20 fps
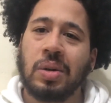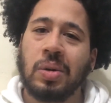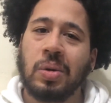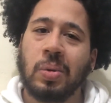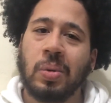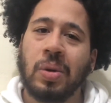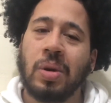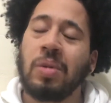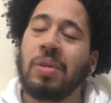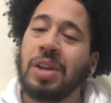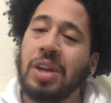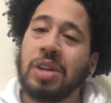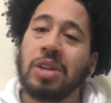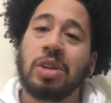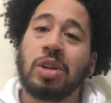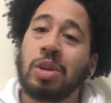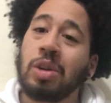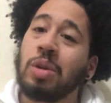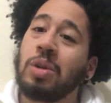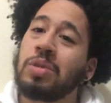we're only going
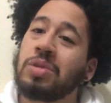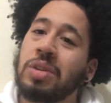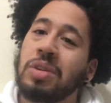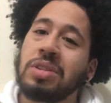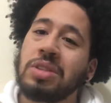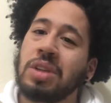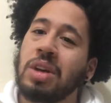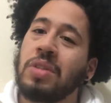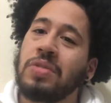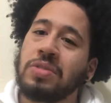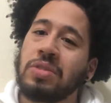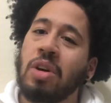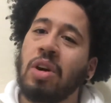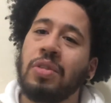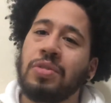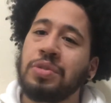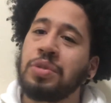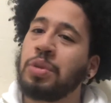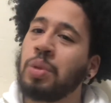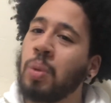to close ourselves
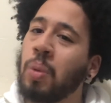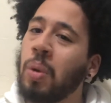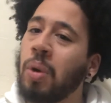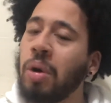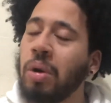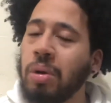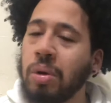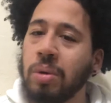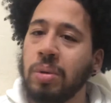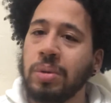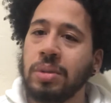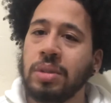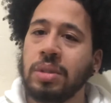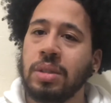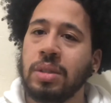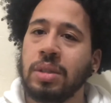off to the world,